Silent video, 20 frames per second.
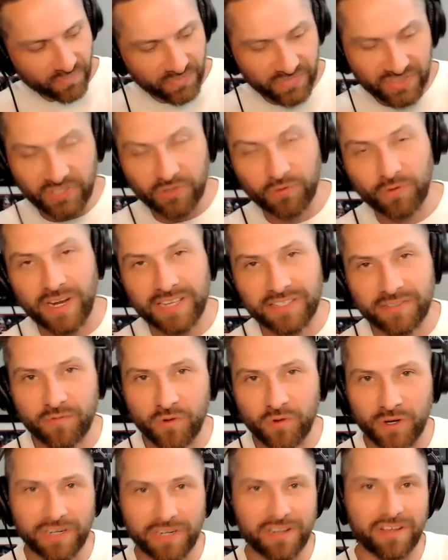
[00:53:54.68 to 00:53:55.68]
So
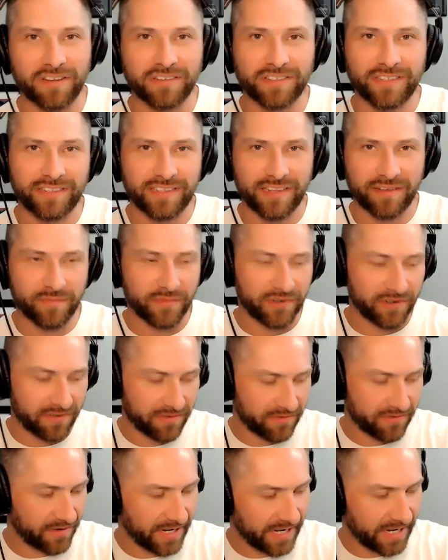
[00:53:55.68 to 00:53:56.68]
Reservoir Dogs is number
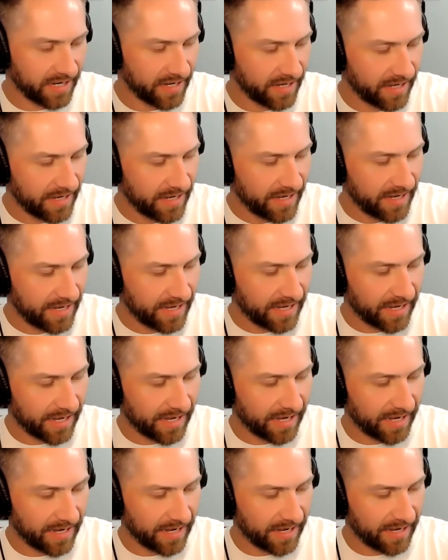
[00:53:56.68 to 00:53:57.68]
3.
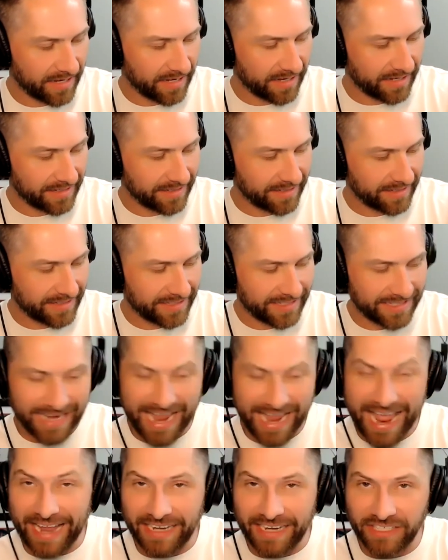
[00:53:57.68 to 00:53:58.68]

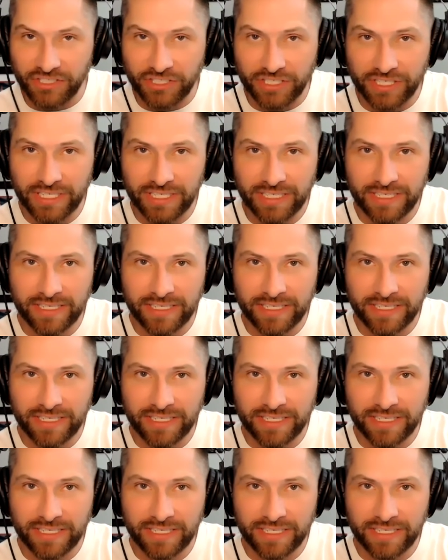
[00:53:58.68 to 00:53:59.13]
Snatch